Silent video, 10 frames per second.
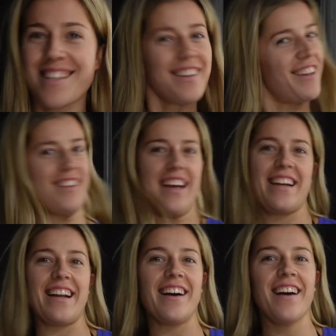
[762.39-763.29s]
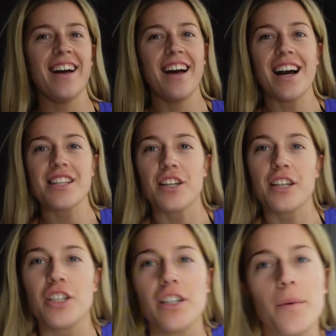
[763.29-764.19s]
a lot later now. I don't
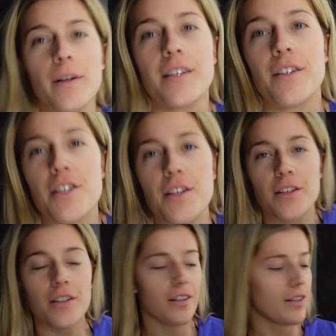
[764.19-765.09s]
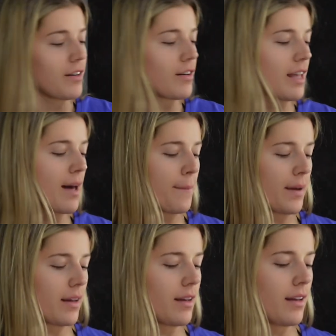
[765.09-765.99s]
actually know where I got to on that,
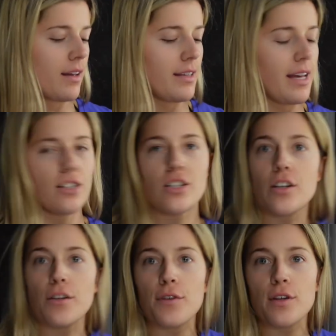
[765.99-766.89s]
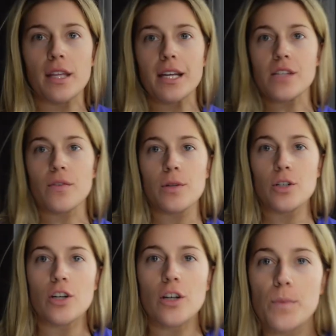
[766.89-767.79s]
but yeah, just got a few things from the
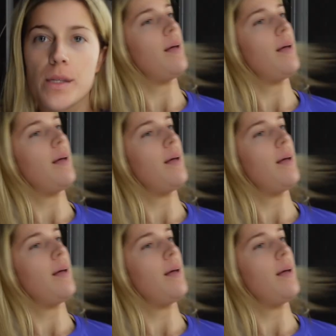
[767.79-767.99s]
shops.